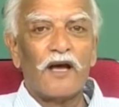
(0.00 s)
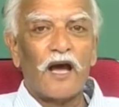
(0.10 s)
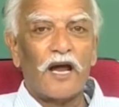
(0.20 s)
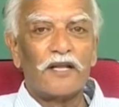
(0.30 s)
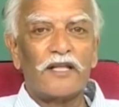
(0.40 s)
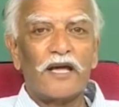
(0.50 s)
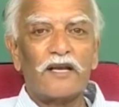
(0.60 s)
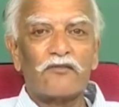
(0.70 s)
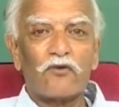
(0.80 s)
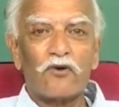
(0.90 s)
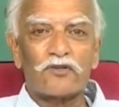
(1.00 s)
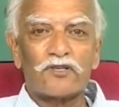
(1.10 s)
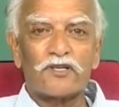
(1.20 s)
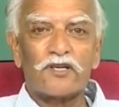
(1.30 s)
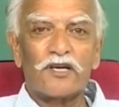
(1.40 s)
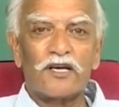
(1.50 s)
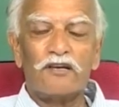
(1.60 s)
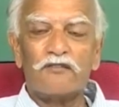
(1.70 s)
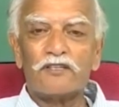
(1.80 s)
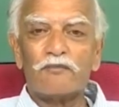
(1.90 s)
and then of course,
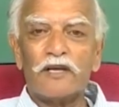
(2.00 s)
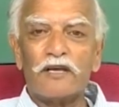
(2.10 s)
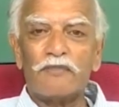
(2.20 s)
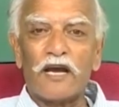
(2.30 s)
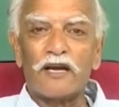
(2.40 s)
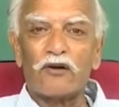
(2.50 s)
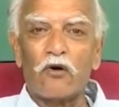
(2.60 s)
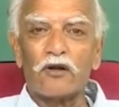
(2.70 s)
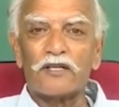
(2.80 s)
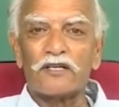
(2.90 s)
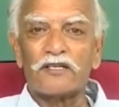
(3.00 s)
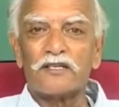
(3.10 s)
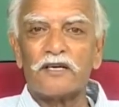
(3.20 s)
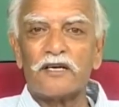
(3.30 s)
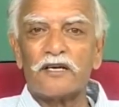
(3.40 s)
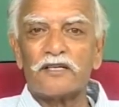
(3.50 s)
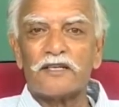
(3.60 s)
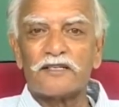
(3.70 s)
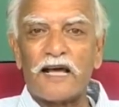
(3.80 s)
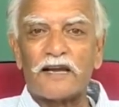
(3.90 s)
invisibly behind all this
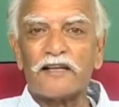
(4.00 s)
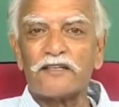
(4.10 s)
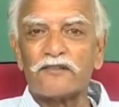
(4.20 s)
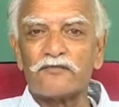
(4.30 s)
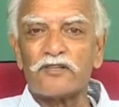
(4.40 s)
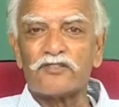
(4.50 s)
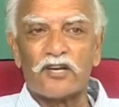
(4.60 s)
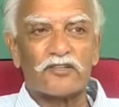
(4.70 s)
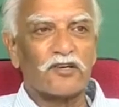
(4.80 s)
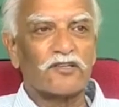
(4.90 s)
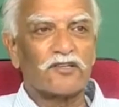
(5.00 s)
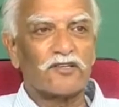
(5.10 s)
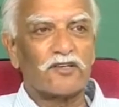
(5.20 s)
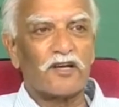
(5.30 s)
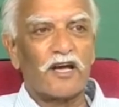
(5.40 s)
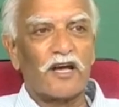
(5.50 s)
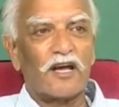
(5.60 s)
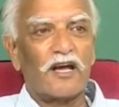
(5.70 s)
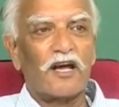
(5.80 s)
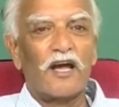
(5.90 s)
the salaries of the judges
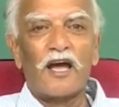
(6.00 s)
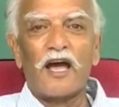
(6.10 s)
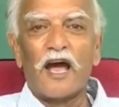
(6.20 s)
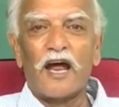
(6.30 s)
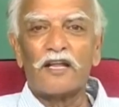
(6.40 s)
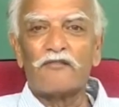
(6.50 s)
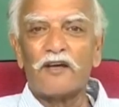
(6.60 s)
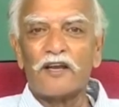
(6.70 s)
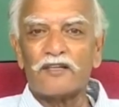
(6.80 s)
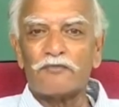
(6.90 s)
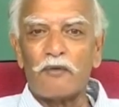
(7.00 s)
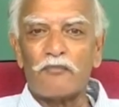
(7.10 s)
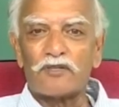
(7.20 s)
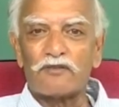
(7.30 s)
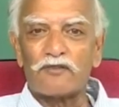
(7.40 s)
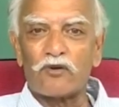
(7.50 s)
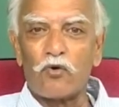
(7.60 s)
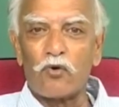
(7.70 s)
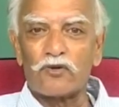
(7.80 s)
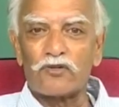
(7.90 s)
and the various members of the
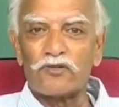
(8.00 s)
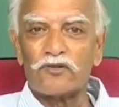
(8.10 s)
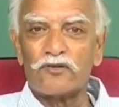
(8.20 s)
court